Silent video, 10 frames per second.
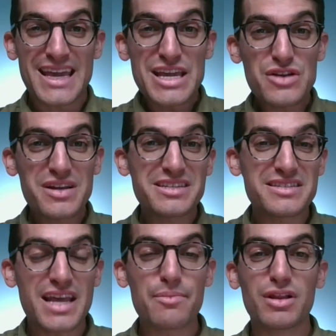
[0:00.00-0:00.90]
Here
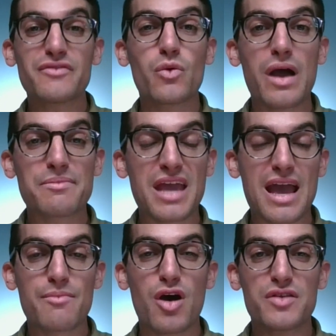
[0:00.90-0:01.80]
is a sample of the
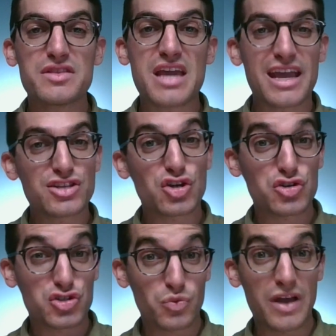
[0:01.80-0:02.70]
webcam on the
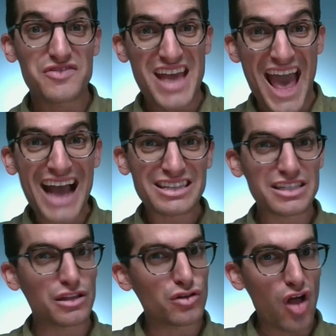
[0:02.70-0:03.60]
Acer Swift
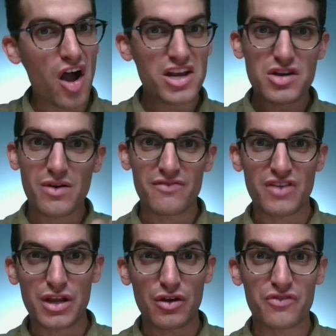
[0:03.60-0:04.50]
X, little audio
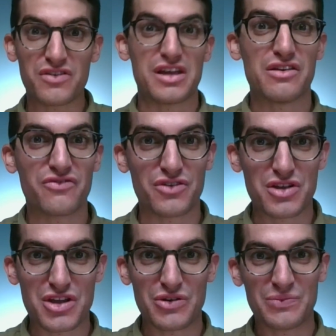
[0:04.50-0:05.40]
and video feed
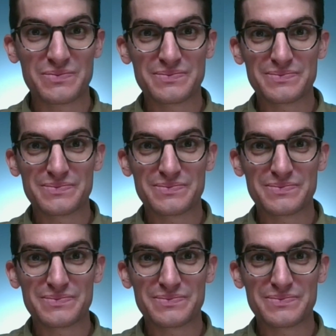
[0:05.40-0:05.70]
for you.